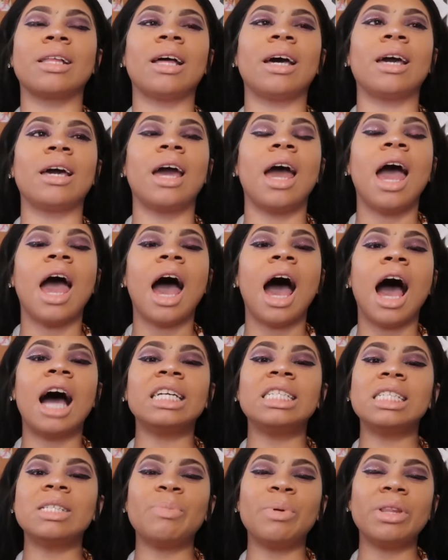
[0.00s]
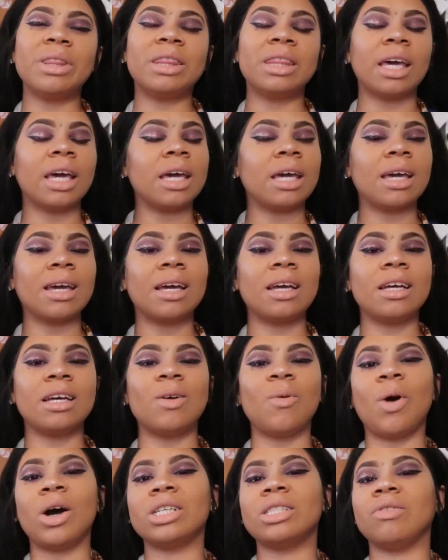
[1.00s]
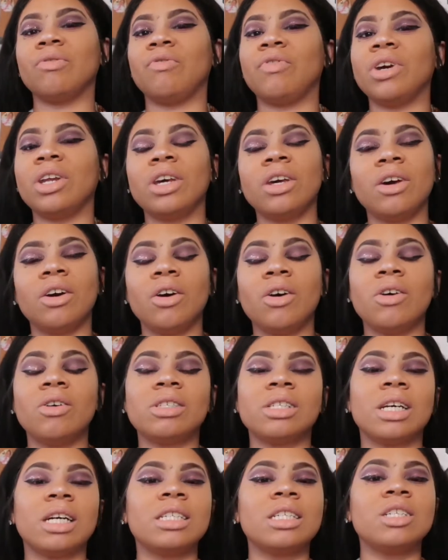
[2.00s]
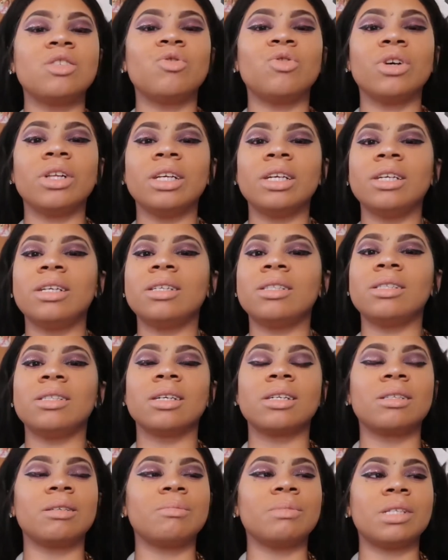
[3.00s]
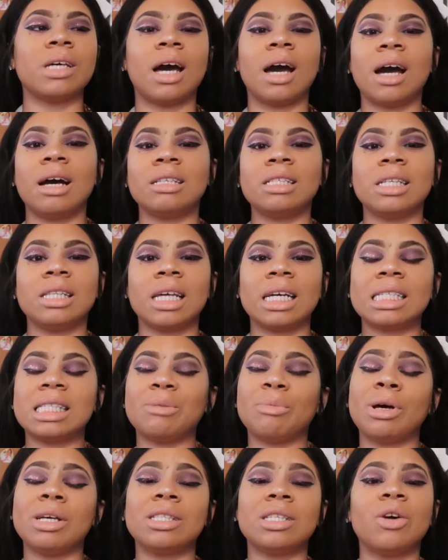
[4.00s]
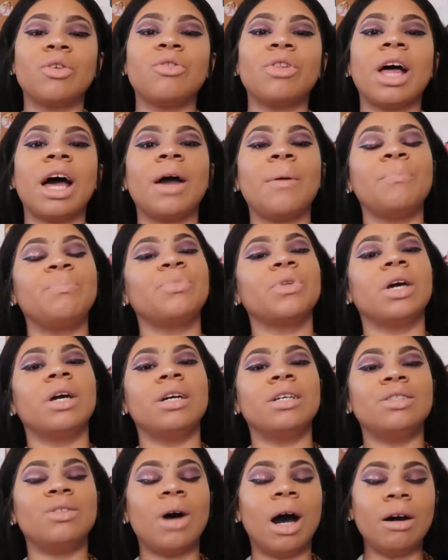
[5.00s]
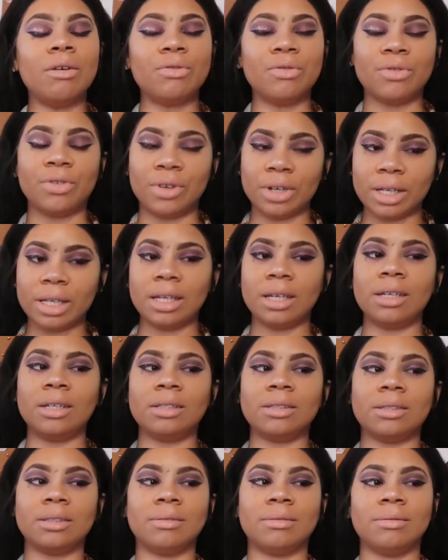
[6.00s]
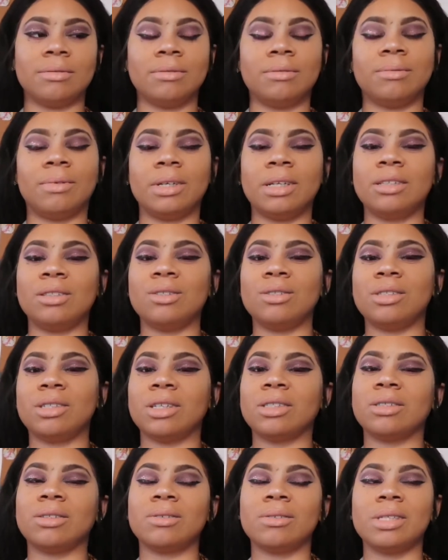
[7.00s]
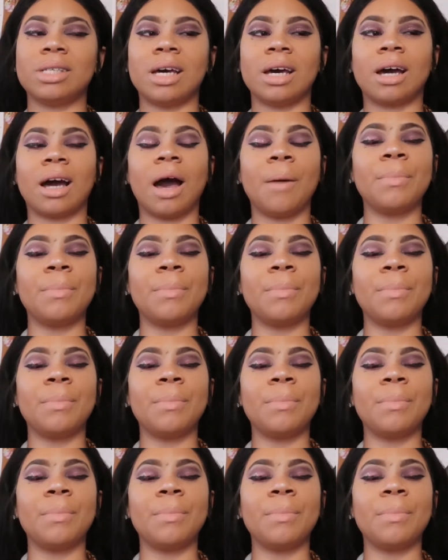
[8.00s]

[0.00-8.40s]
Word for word: Like, I just been thinking and watching videos and I just really took some time to think to myself like, do I really want to do surgical tech?